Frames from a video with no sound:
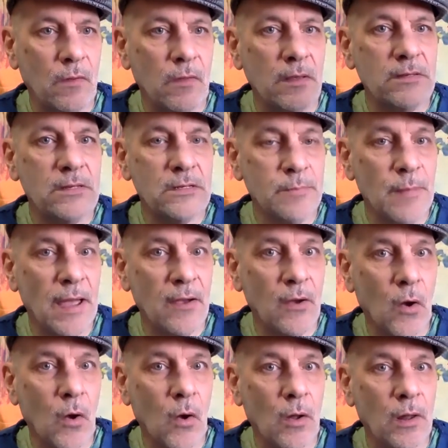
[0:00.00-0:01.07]
This is my
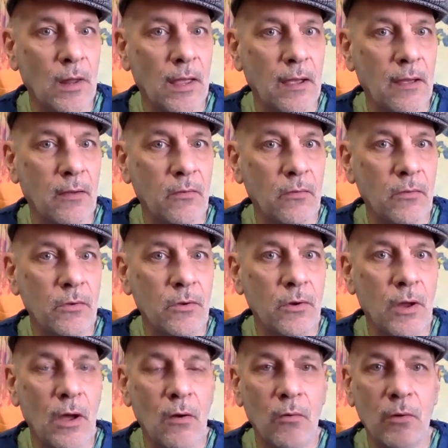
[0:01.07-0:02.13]
calling, you
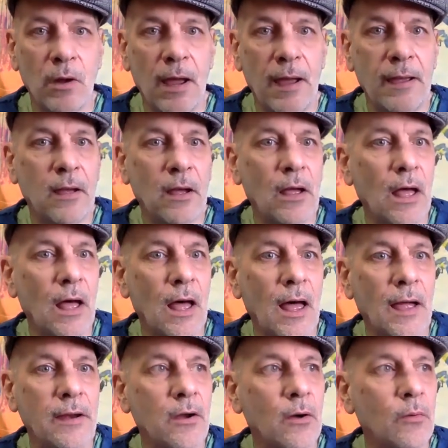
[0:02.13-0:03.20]
know, like
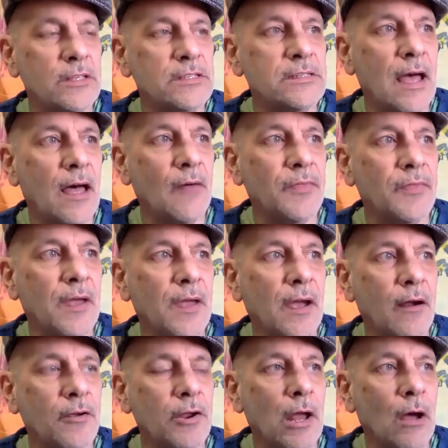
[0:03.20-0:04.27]
I know it's out there,
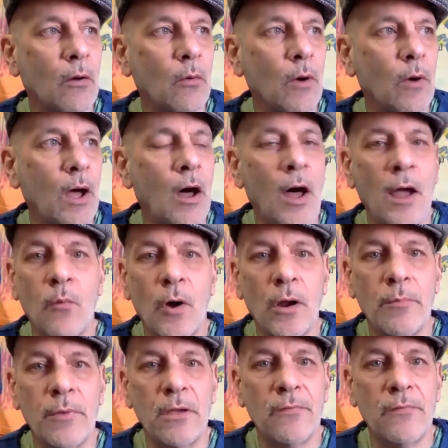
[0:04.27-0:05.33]
you know, I want to
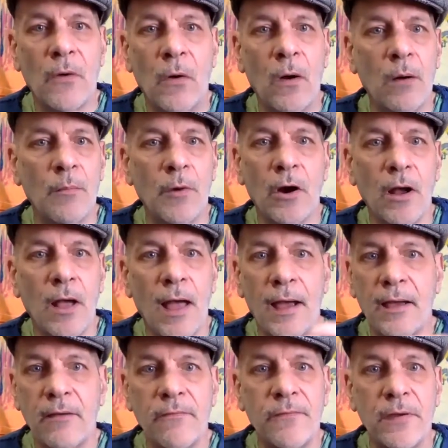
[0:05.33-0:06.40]
be a farmer. I
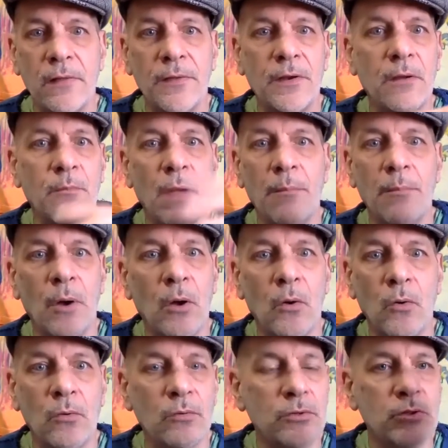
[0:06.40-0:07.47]
could feel it in my
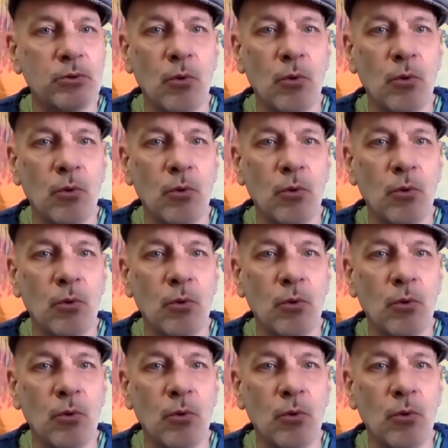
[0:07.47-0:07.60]
bones,